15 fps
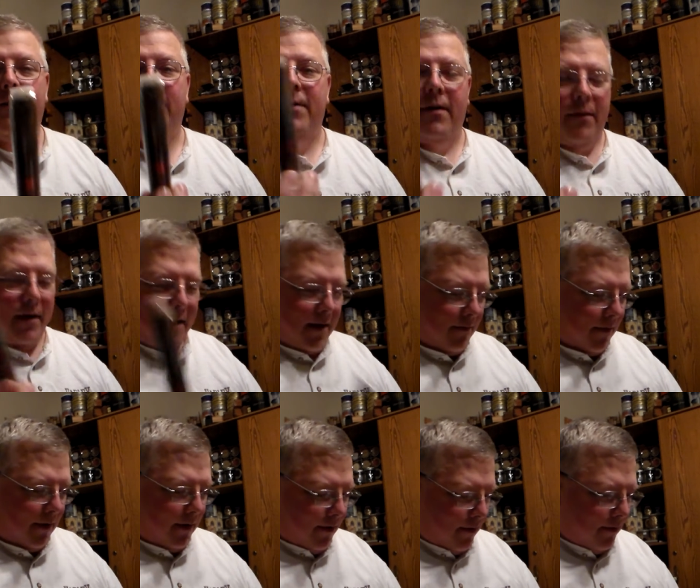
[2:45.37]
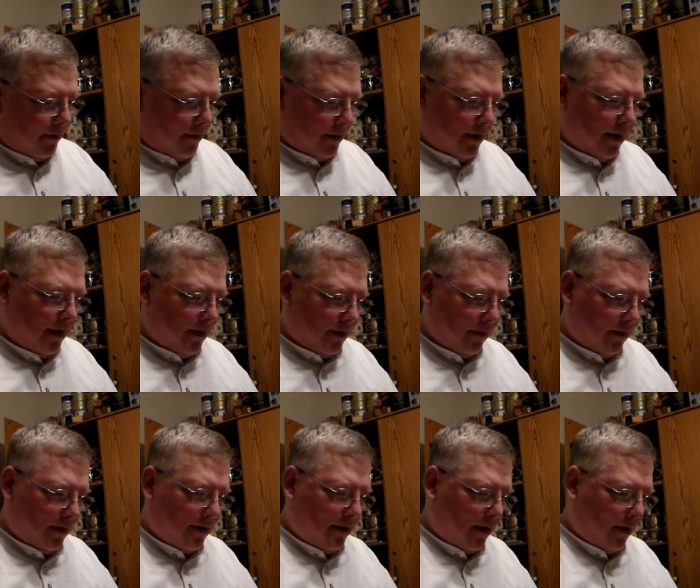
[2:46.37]
I've never had one of those, and he's
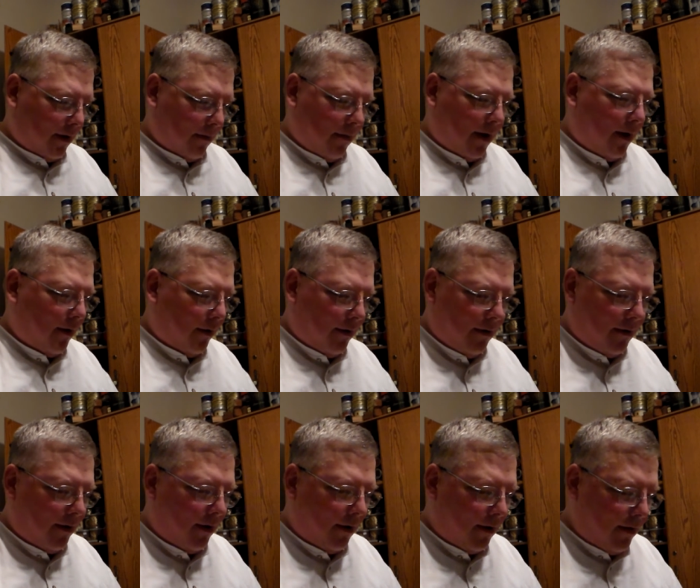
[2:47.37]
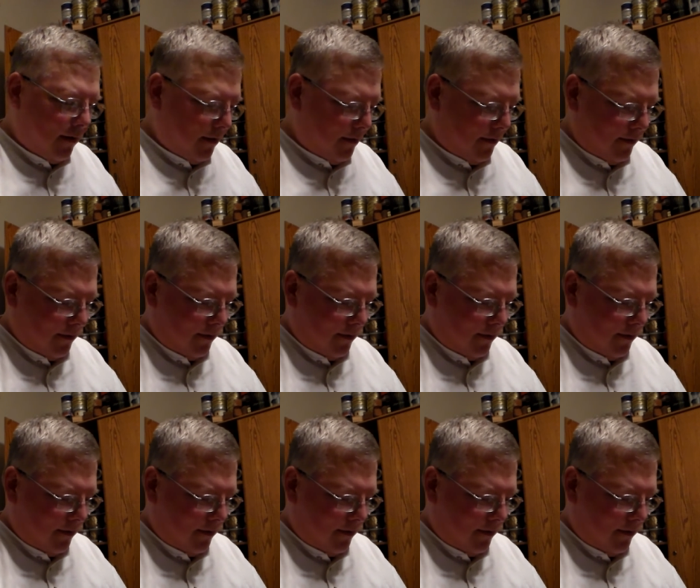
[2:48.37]
always talking about how good they are.